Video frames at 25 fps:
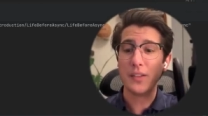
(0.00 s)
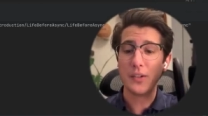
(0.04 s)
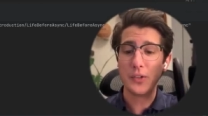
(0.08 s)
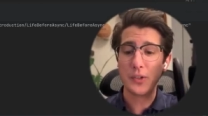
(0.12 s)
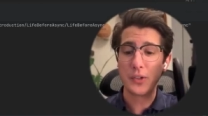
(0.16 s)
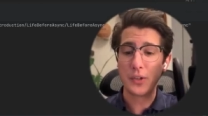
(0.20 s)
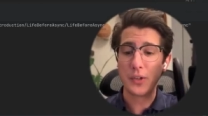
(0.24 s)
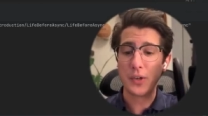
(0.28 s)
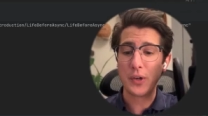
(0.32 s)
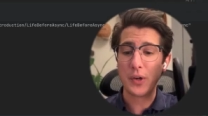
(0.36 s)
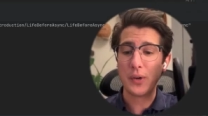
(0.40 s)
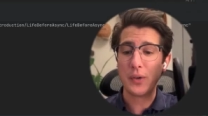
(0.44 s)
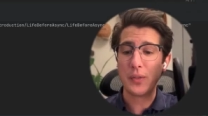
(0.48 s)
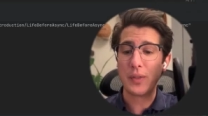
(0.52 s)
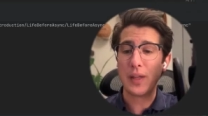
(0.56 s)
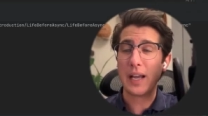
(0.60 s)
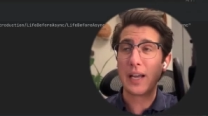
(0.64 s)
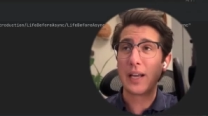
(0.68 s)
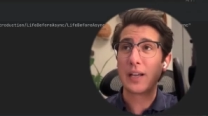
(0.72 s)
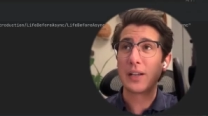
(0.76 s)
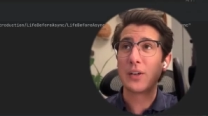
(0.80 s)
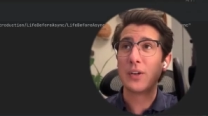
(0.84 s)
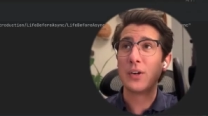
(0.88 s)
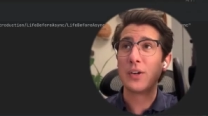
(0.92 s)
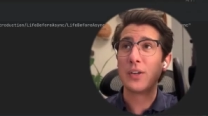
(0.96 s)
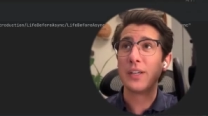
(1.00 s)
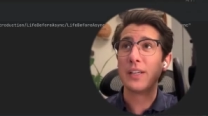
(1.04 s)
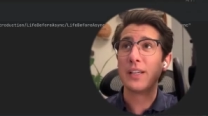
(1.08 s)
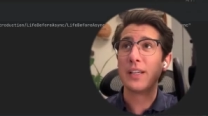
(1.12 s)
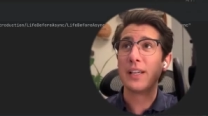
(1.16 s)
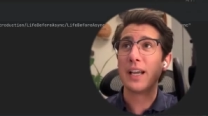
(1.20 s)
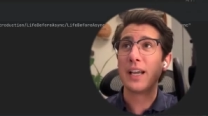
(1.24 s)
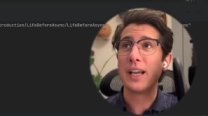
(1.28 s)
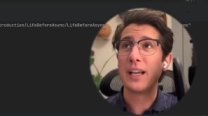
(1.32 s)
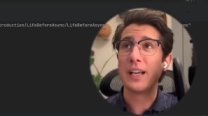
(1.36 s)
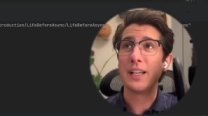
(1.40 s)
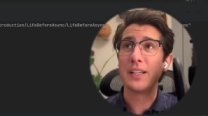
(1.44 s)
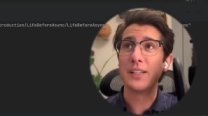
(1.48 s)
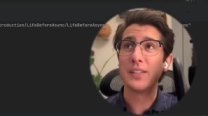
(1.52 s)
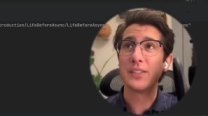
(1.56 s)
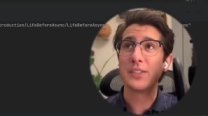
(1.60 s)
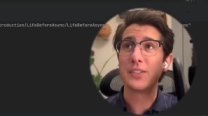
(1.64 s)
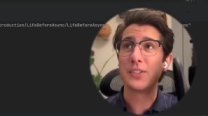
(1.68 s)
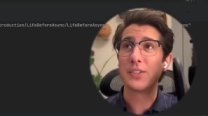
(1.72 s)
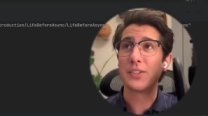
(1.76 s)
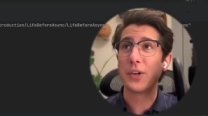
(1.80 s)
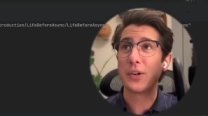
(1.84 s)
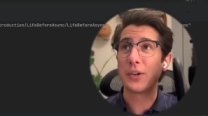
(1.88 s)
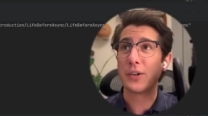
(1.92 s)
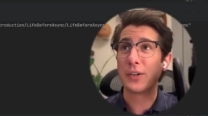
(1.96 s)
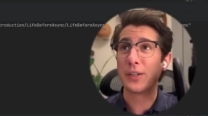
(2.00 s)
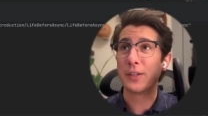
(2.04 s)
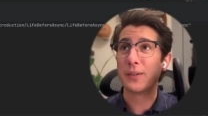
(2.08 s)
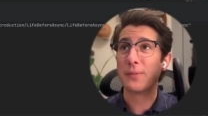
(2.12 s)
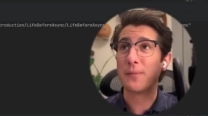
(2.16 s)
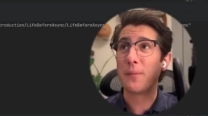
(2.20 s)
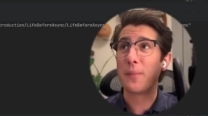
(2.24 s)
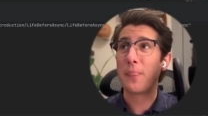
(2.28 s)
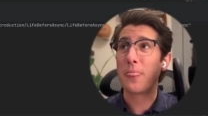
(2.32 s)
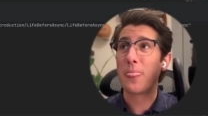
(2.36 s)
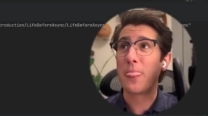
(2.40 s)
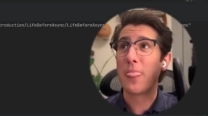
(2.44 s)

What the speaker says: the user know that cooking has started.